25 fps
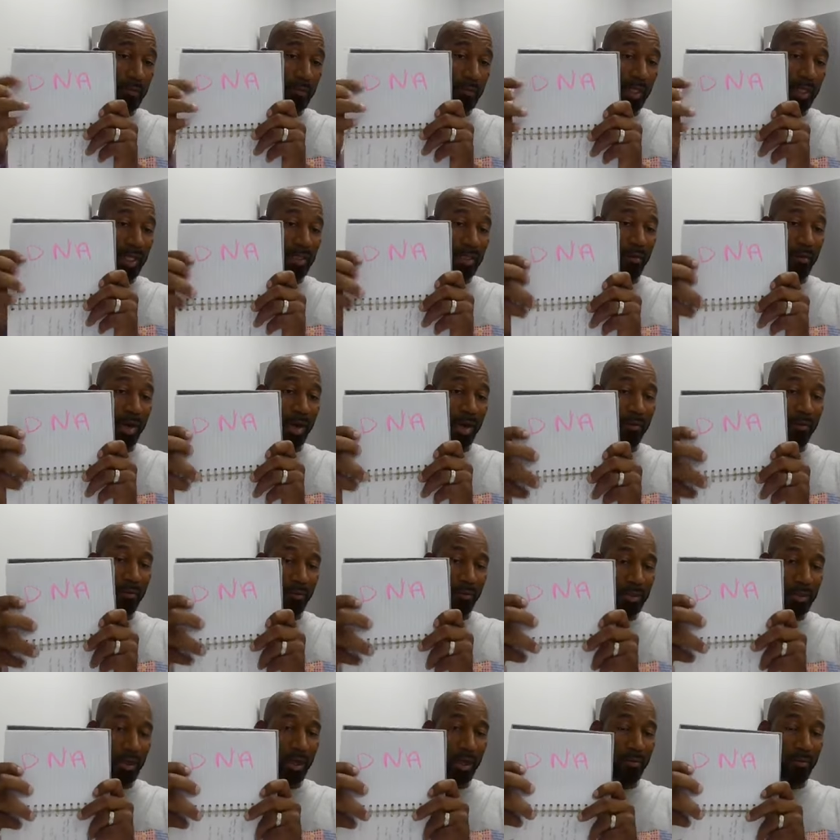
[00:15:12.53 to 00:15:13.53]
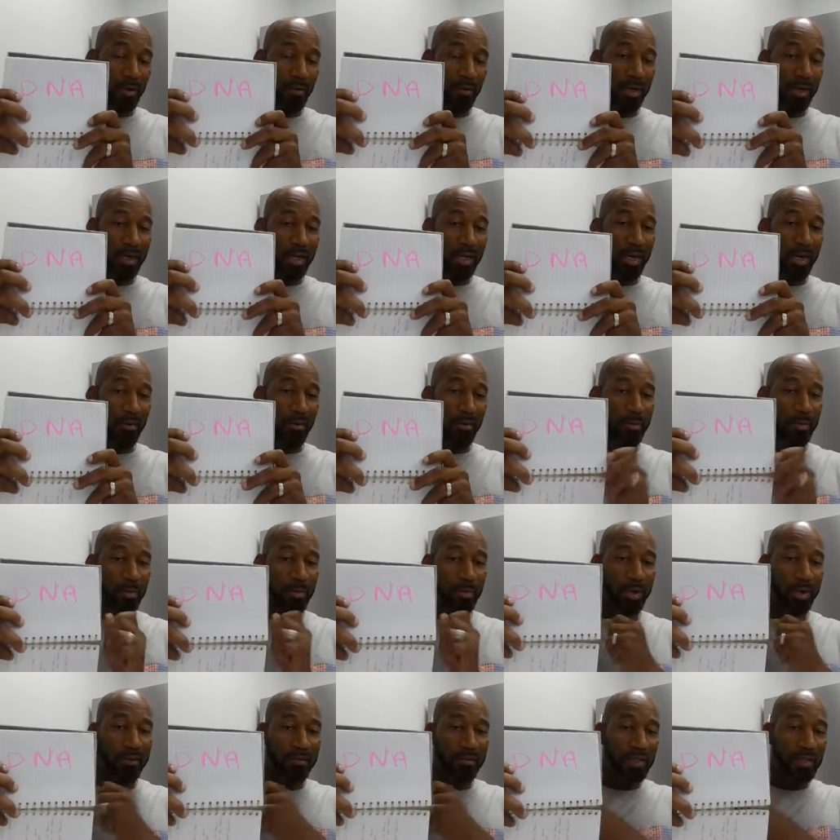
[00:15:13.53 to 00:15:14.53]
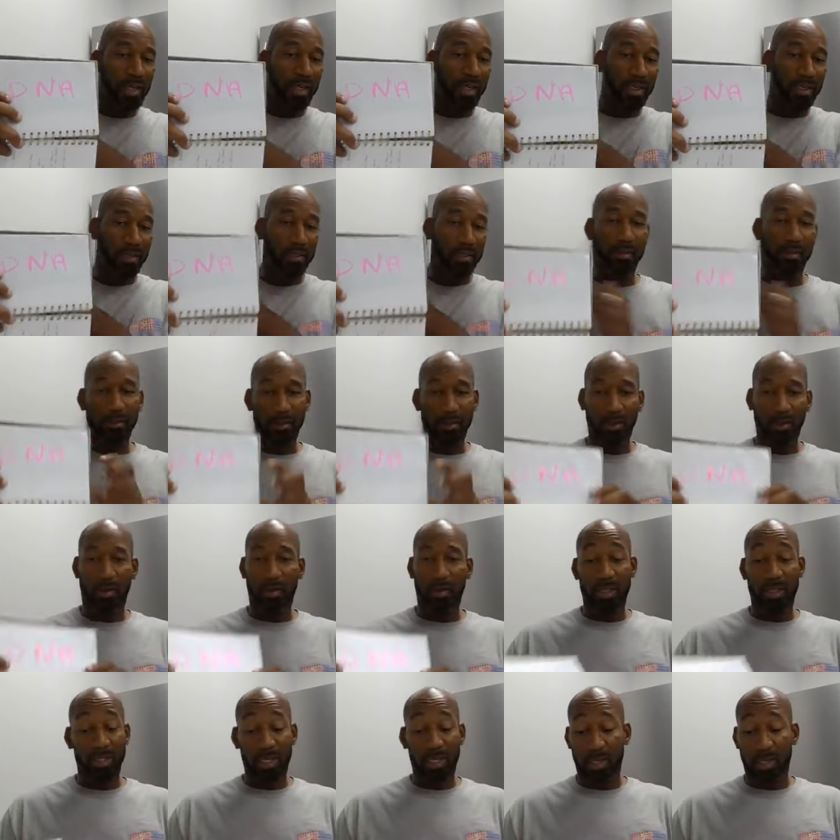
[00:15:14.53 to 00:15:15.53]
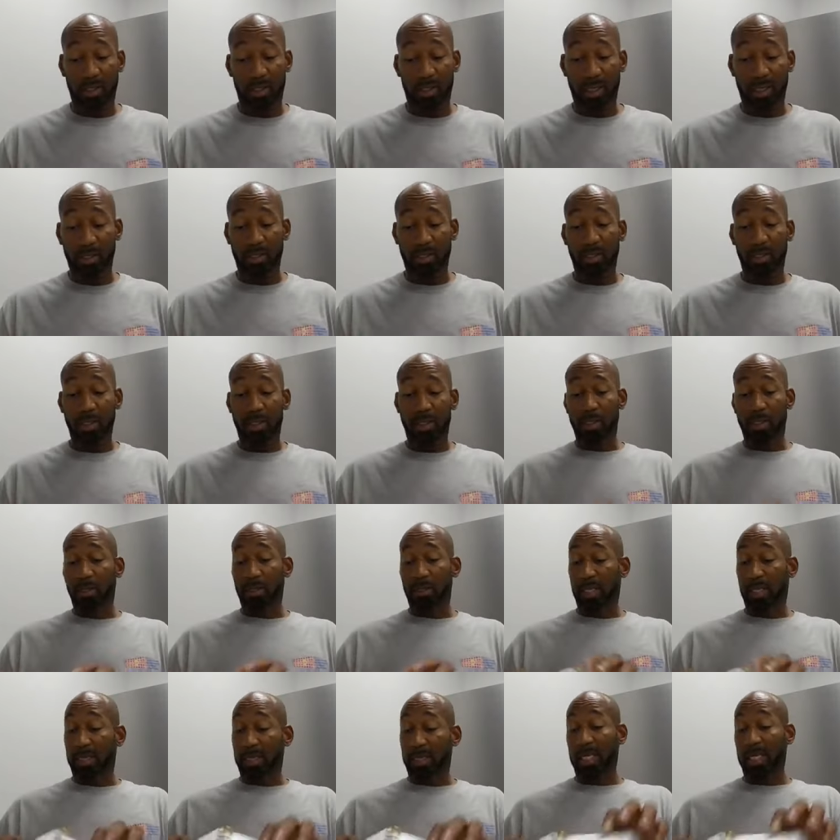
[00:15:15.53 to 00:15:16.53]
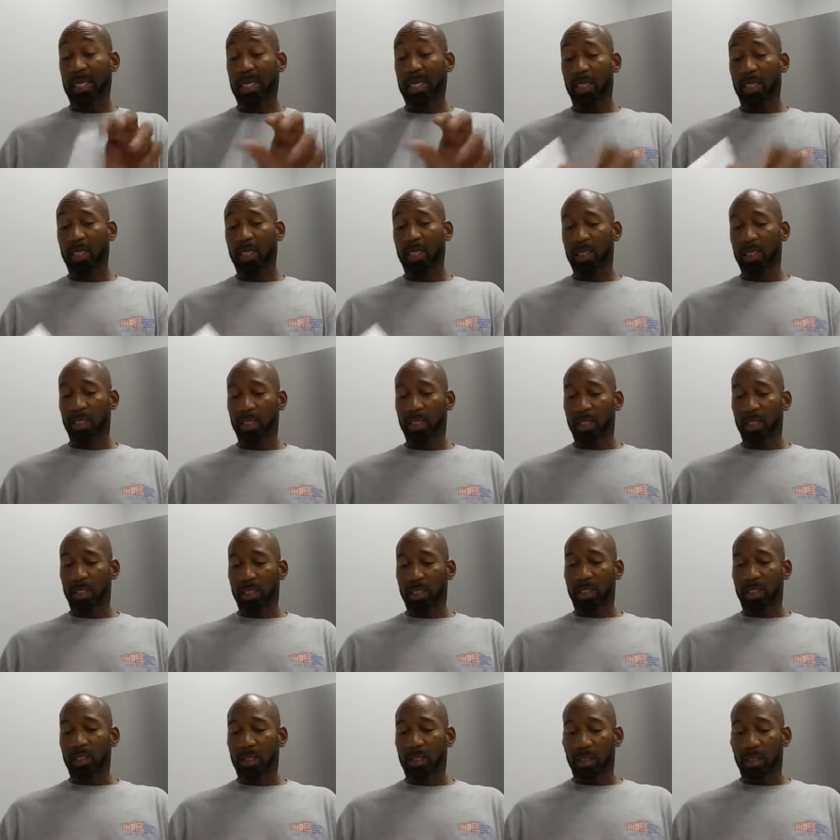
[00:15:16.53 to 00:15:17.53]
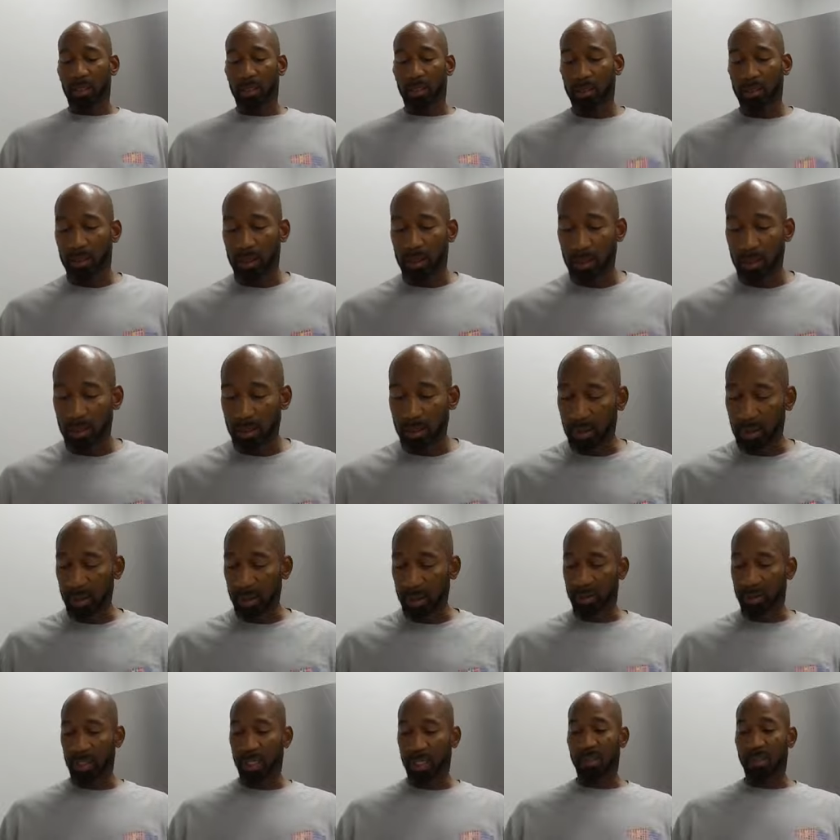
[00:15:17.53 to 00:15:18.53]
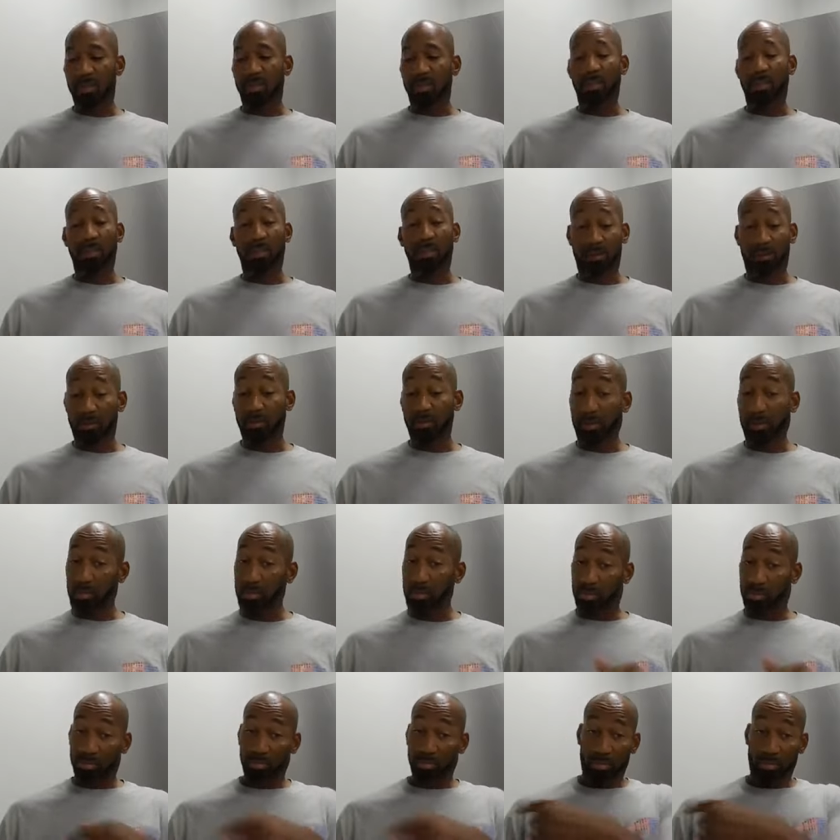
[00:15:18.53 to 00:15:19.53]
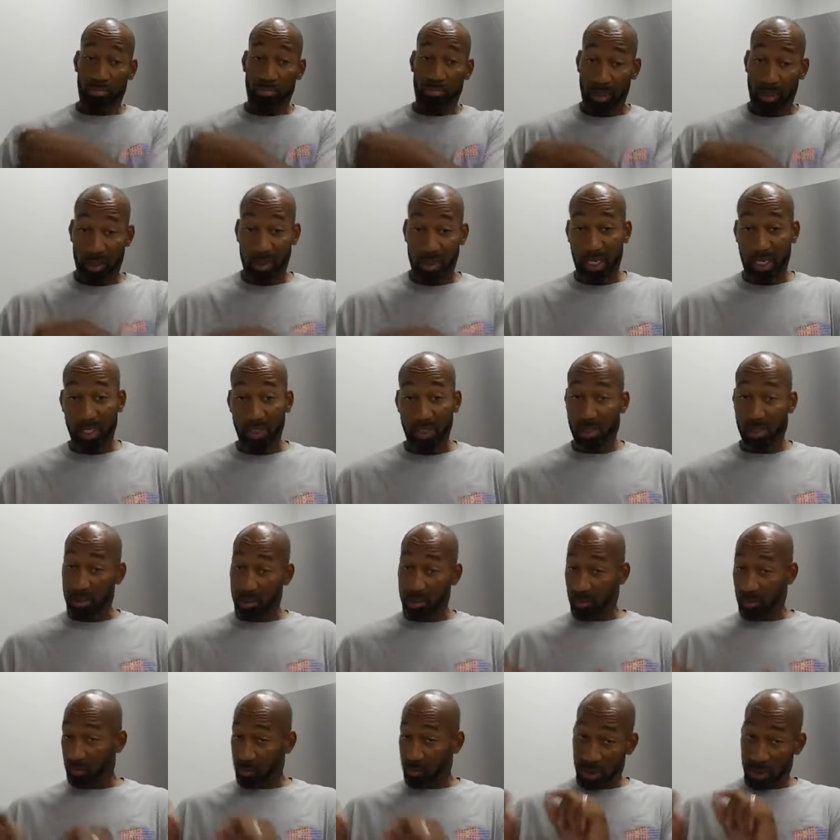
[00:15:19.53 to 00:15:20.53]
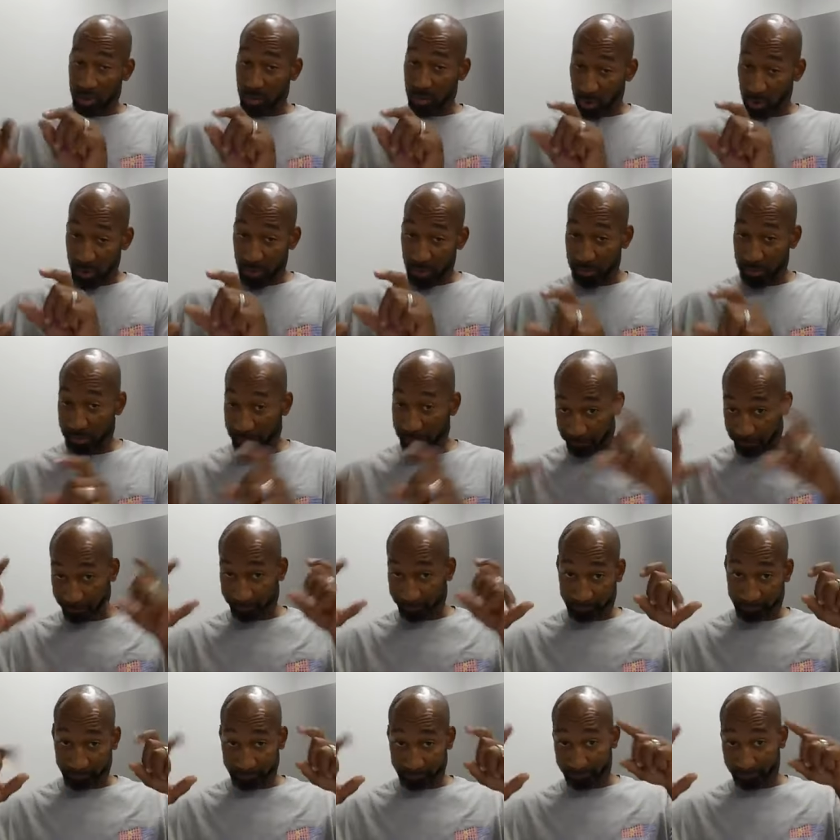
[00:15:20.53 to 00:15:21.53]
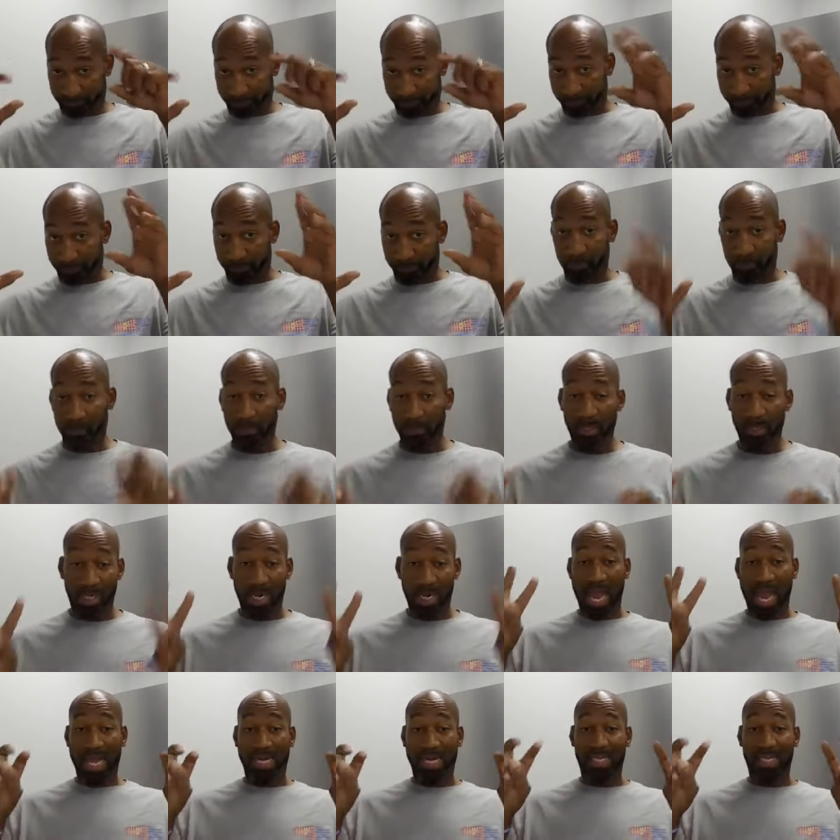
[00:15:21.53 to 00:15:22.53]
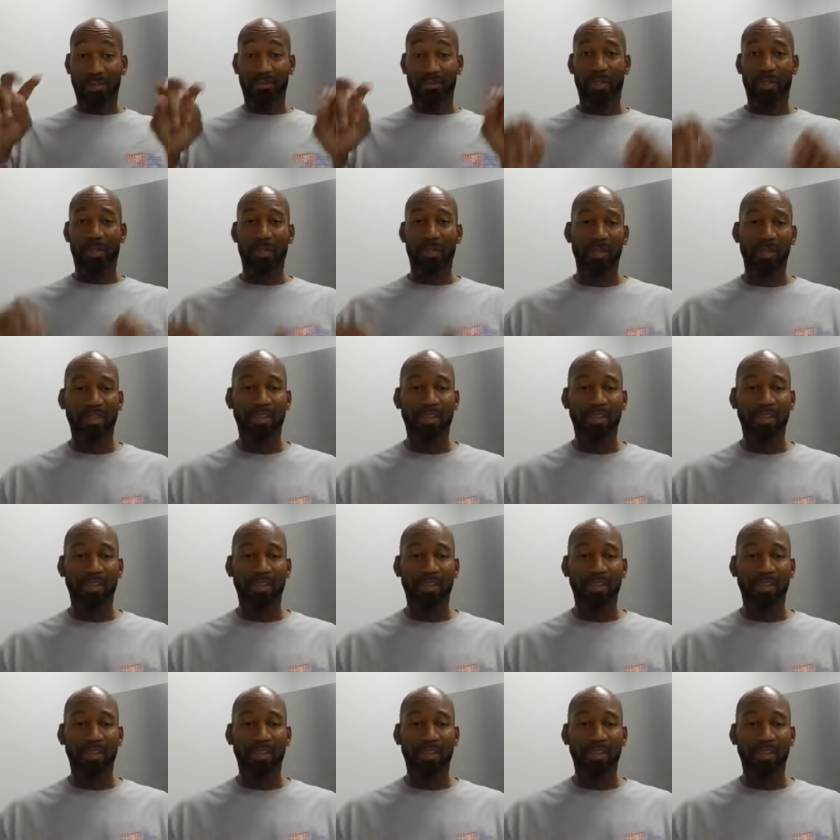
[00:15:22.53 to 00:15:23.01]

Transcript: And that's why we're talking about right now, with people that have taken, the, already taken that, that thing, that, that changes the, you know, it changes, you know, your God given.